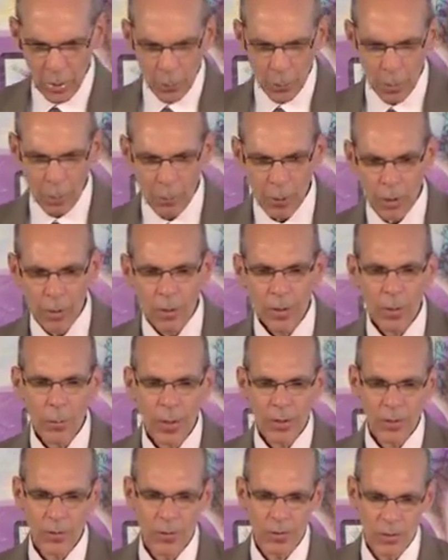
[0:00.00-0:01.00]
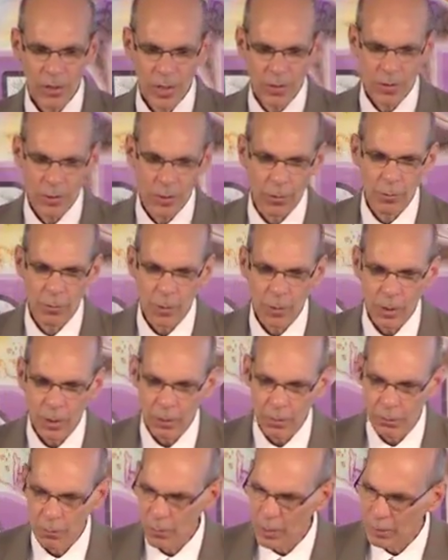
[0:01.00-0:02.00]
When we were in the Western Sizzler,
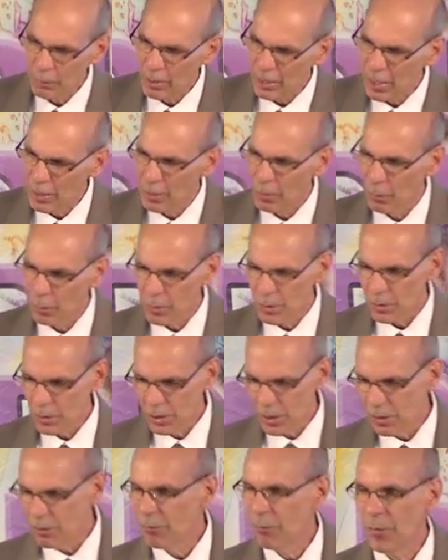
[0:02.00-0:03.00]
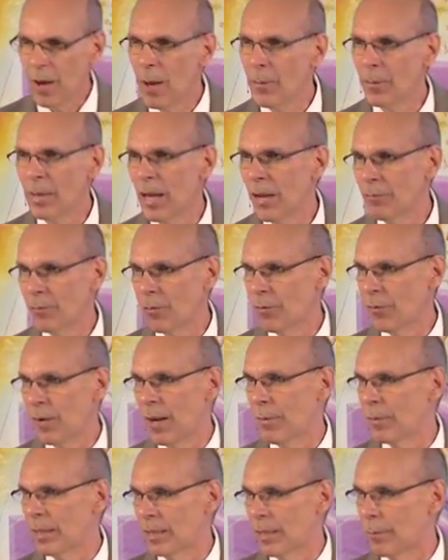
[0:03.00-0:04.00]
and we began to see family after
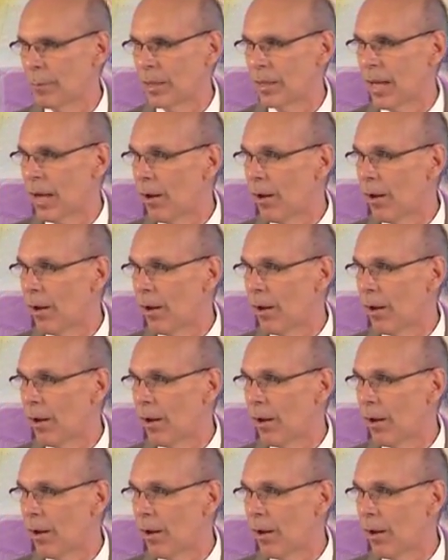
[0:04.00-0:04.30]
family come in.